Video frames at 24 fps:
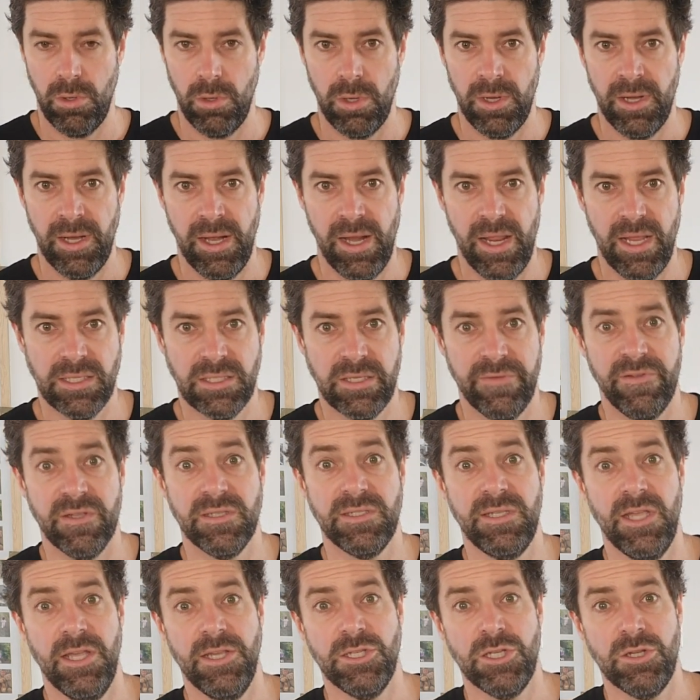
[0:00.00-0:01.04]
less of a
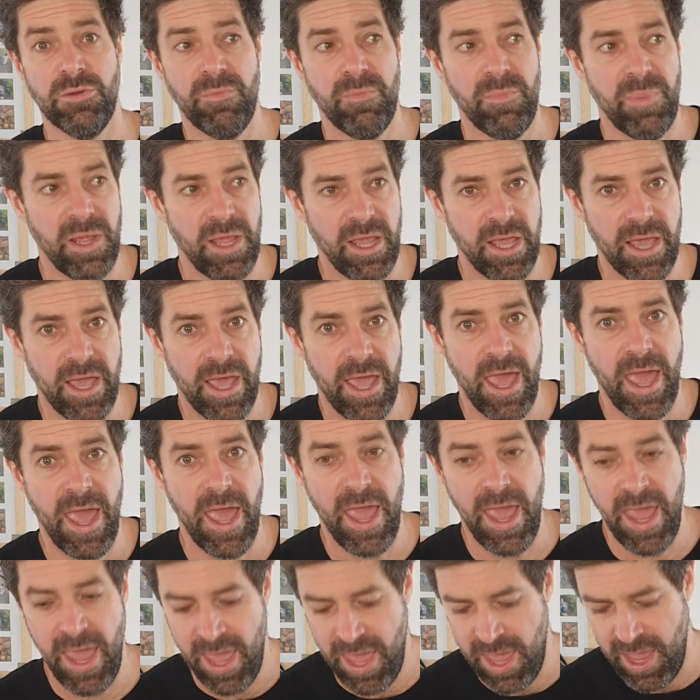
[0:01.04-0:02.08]
session beer,
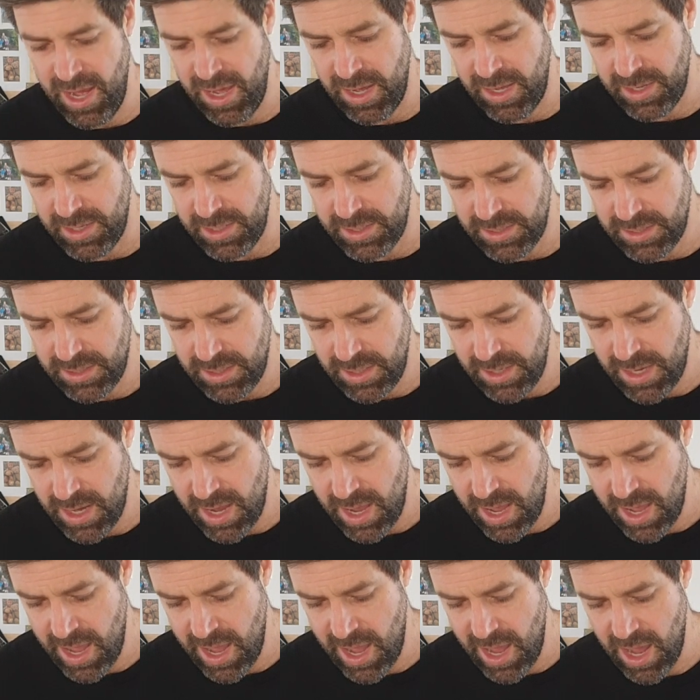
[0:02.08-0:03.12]
and
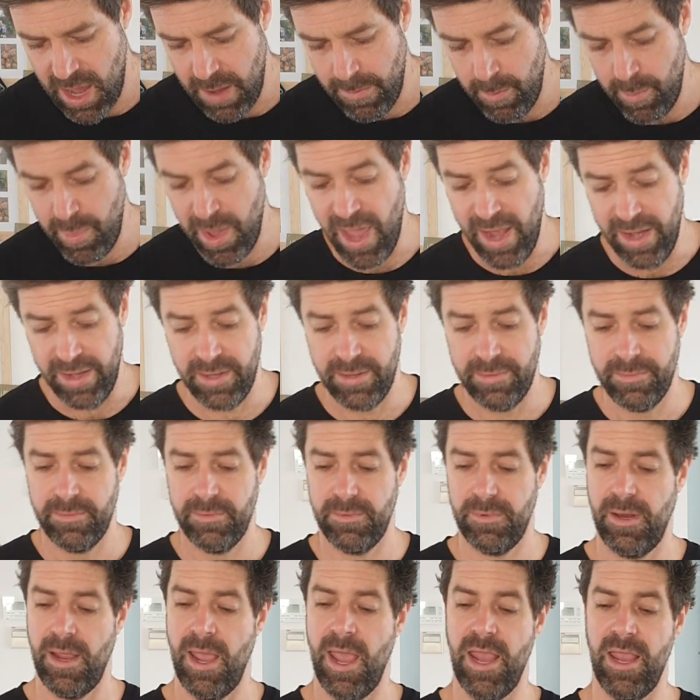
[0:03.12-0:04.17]
but
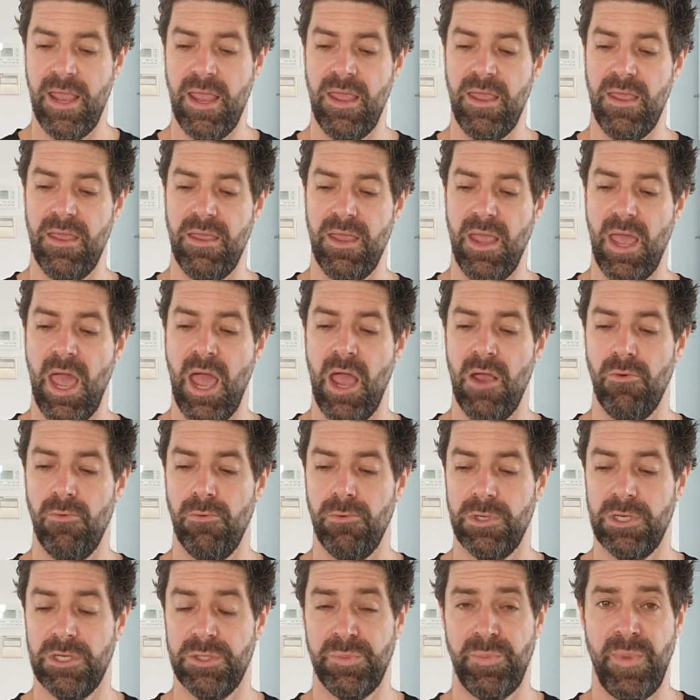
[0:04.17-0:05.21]

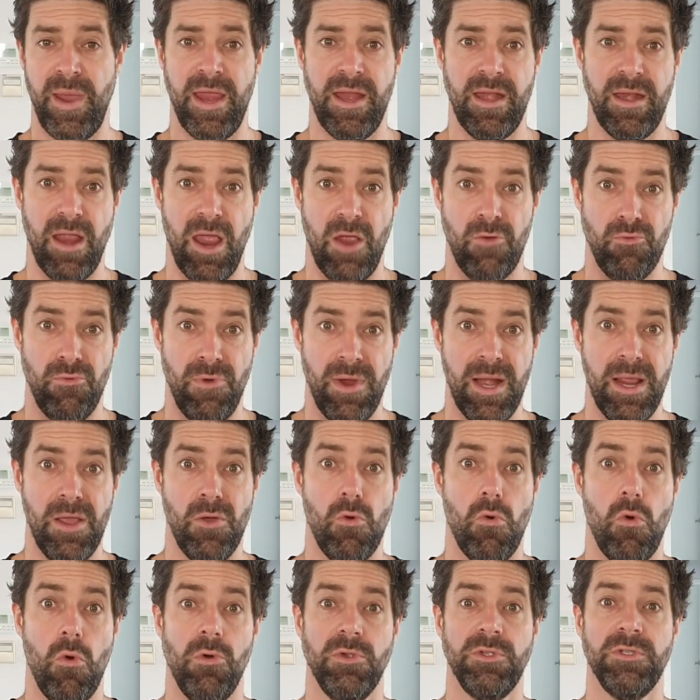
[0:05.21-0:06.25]
it's been a really
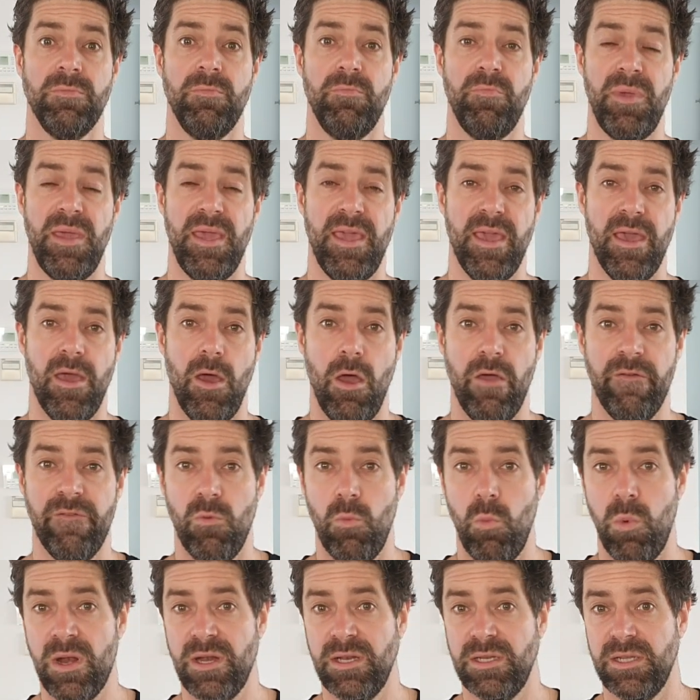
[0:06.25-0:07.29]
awesome beer over
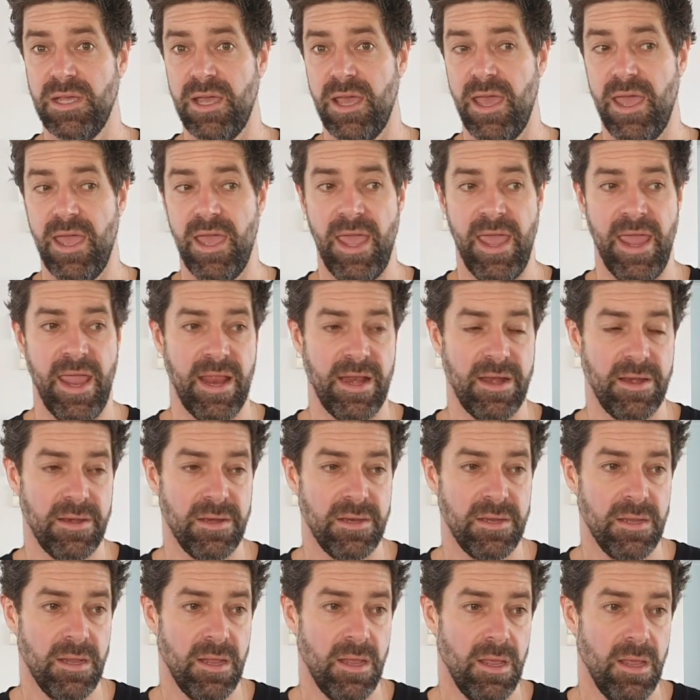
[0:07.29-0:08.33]
winter and
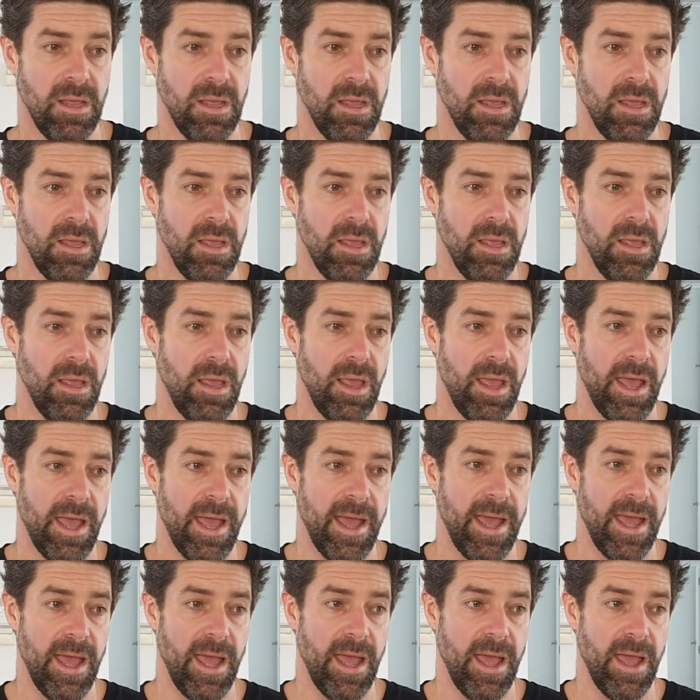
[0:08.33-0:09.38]

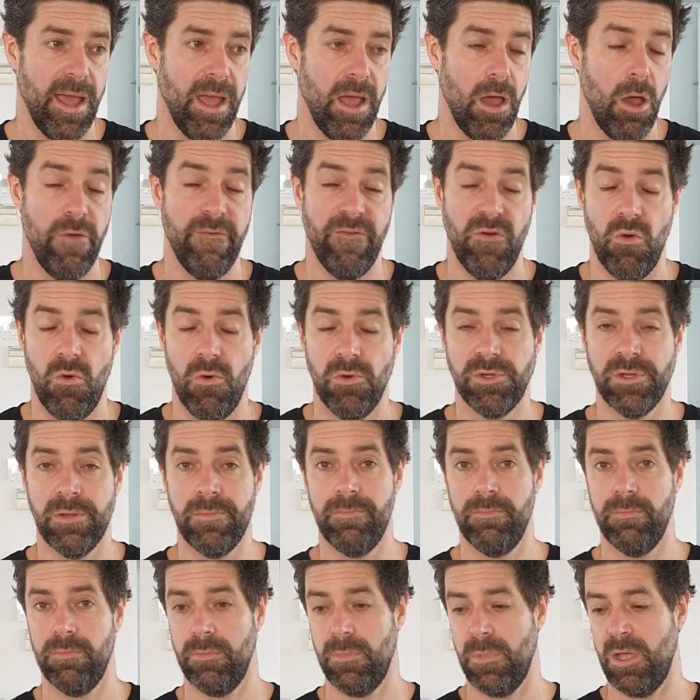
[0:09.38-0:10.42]
over autumn.
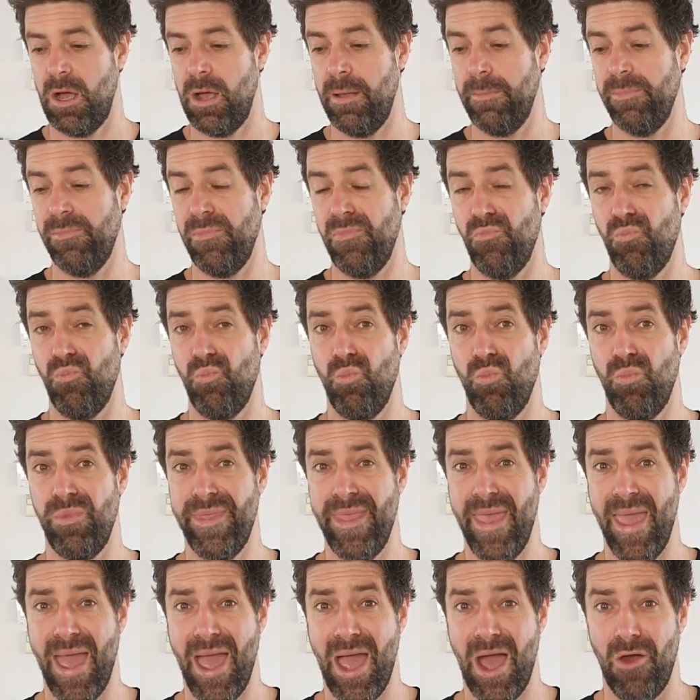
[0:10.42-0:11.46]
I'm
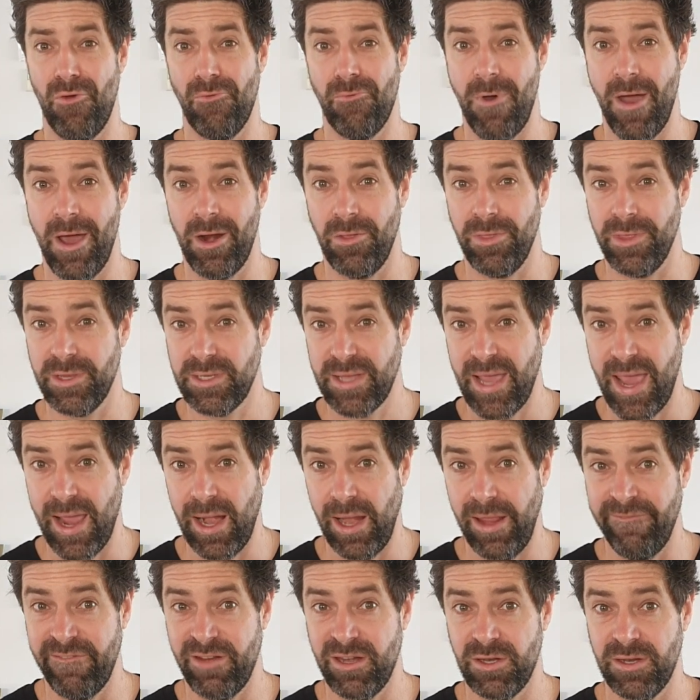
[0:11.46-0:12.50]
now right on the tail
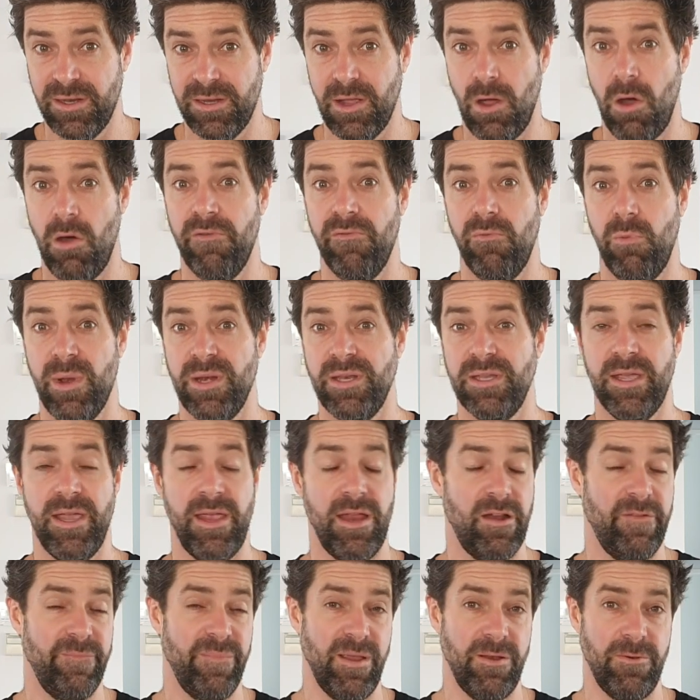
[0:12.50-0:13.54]
end of winter,
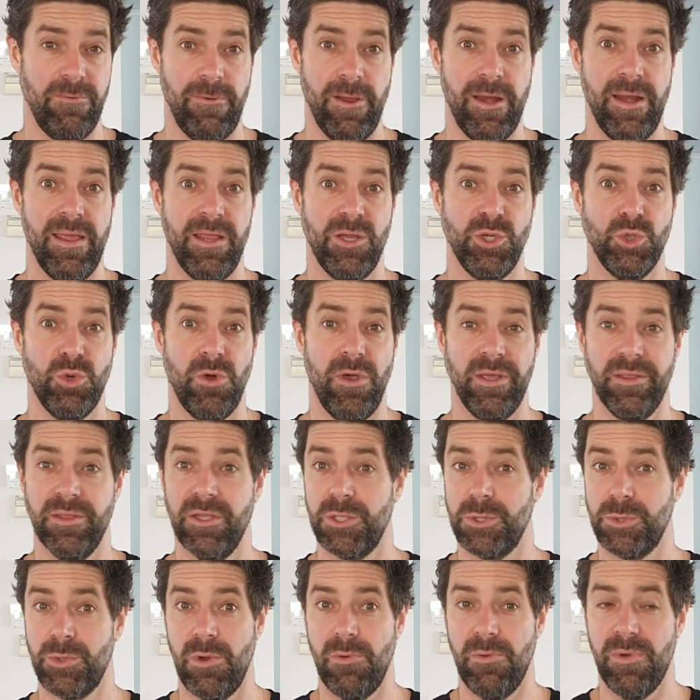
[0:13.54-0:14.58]
and I've been really enjoying this
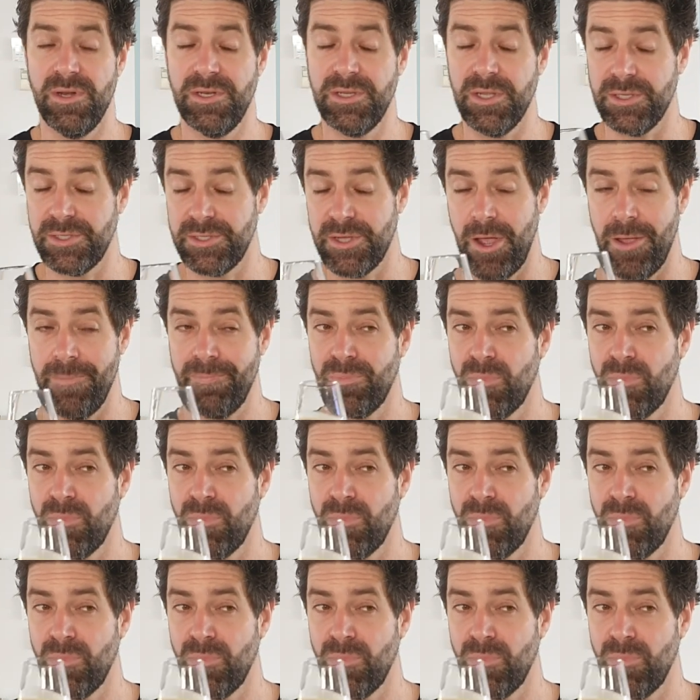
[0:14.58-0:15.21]
through winter. So,